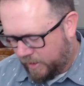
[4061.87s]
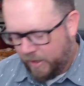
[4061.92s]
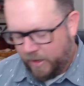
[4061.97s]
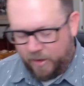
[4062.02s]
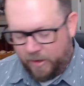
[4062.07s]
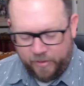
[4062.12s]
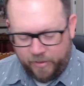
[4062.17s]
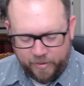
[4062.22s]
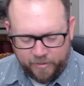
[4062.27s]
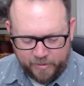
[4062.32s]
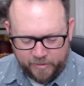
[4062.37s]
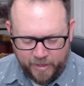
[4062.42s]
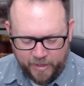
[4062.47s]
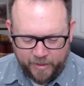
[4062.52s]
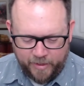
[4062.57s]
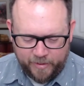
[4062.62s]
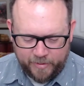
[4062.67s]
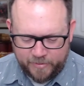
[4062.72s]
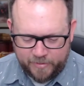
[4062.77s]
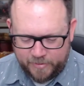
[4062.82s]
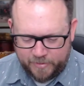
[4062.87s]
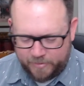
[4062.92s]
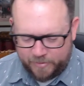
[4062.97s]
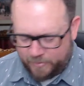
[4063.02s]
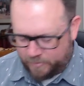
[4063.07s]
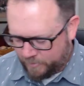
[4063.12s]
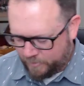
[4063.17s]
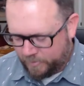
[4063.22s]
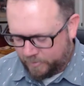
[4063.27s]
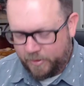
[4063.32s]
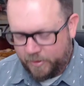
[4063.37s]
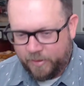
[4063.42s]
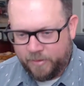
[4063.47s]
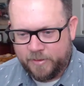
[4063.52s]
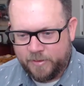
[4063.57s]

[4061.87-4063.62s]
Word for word: Oh, they, oh yeah, yeah.